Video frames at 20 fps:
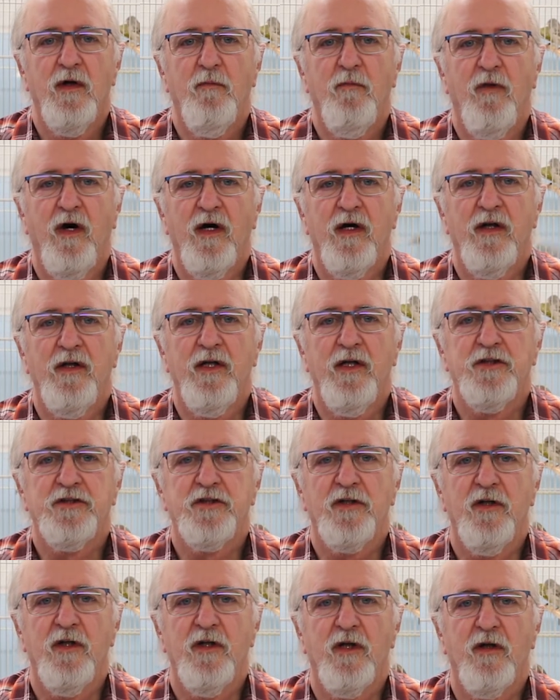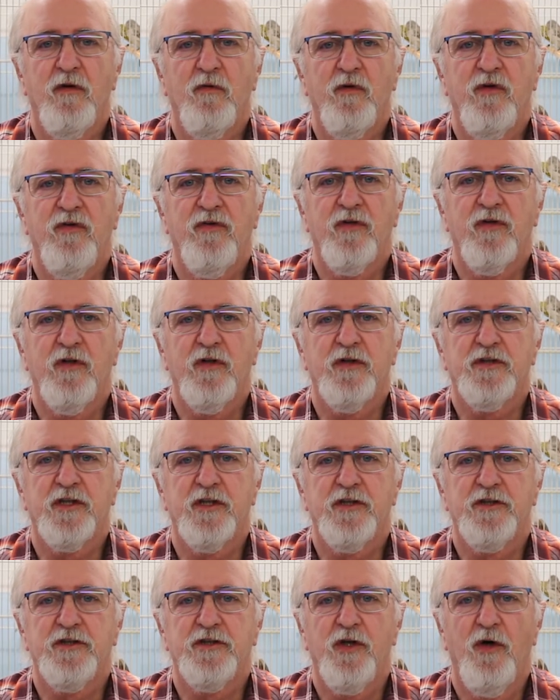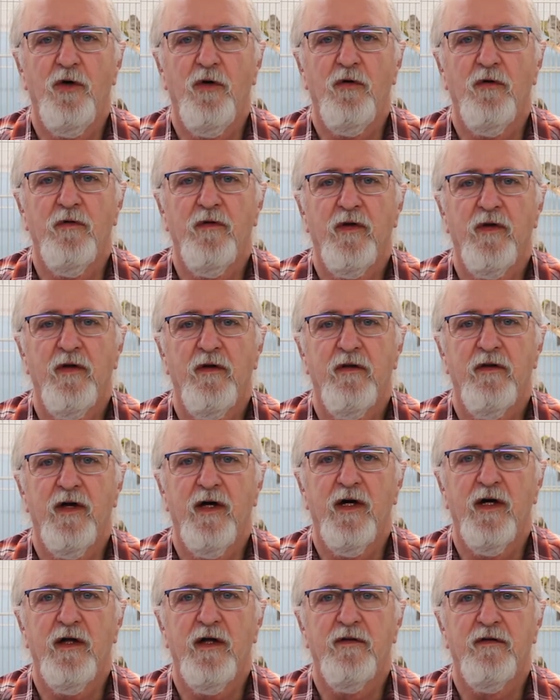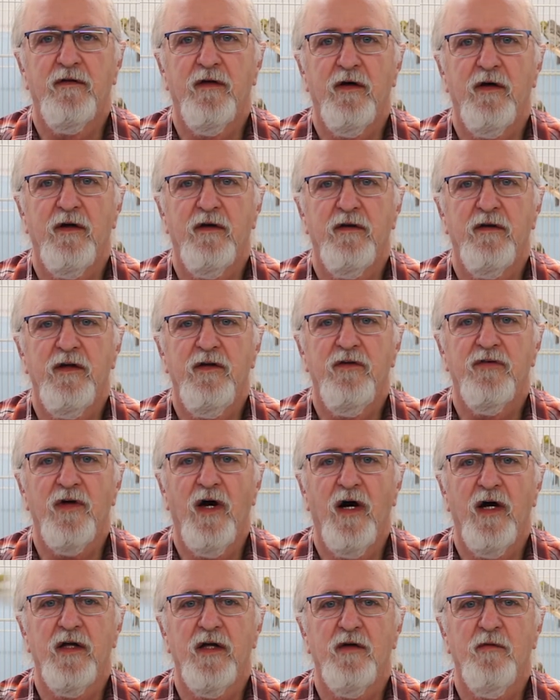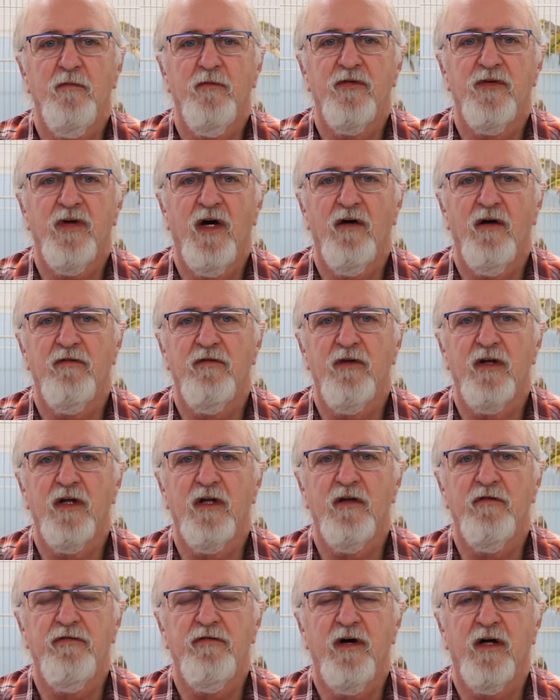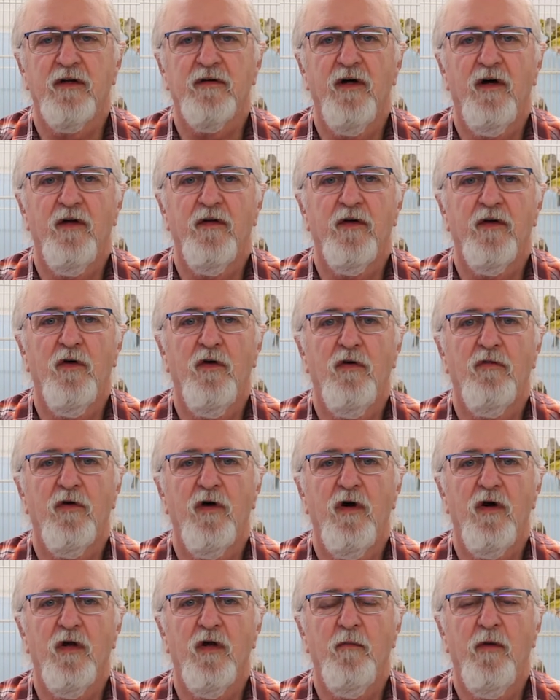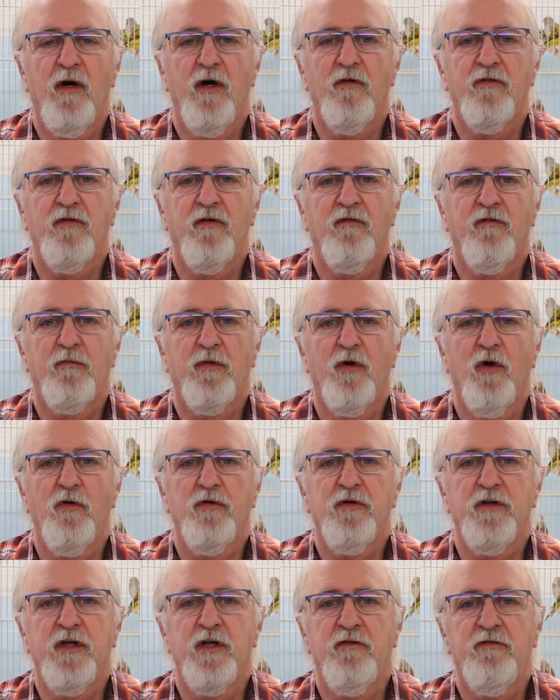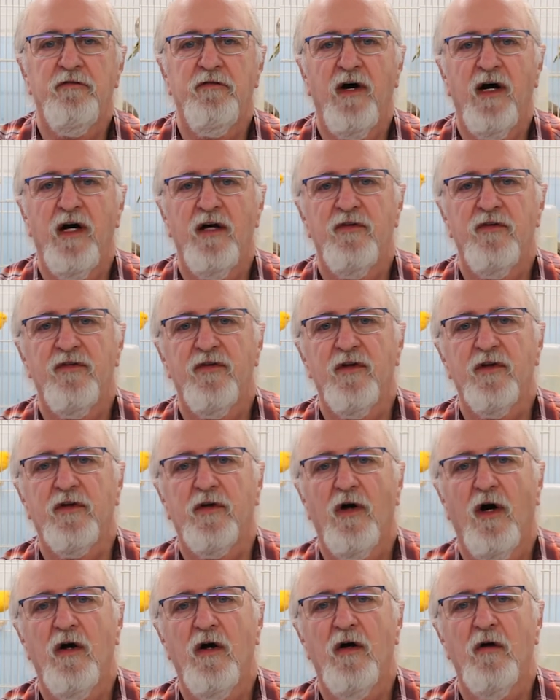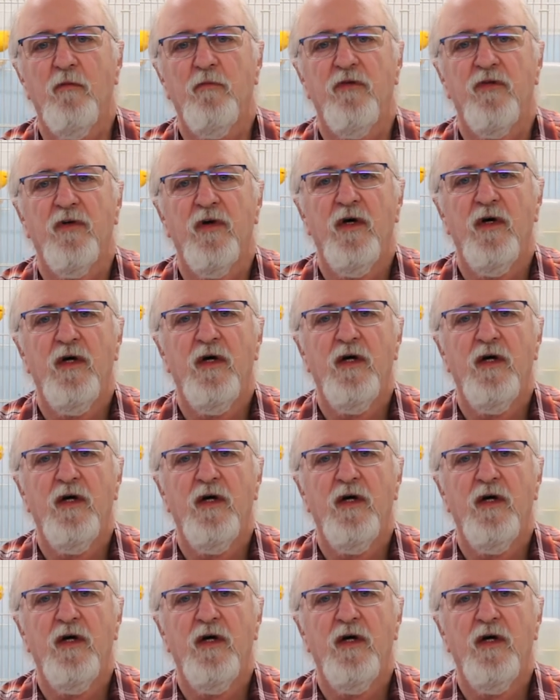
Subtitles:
My initial research has shown that these items have little effect on the overall amount of protein, fats, and carbs,